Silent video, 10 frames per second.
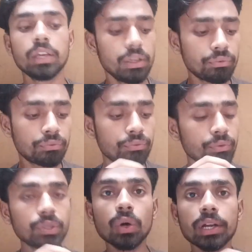If
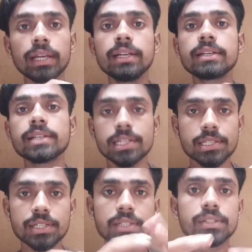your
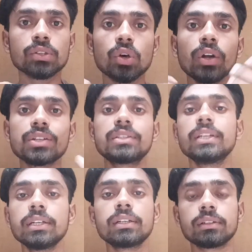interest is not
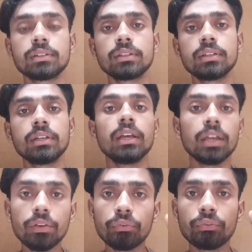there,
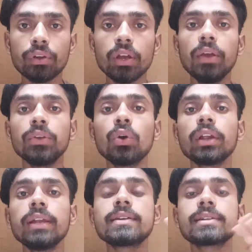if
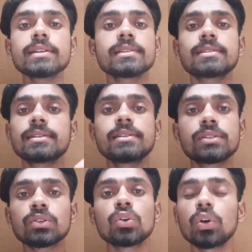your interest is
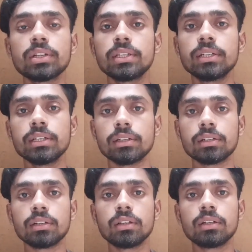not there,
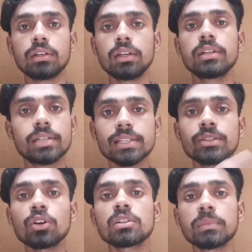it does not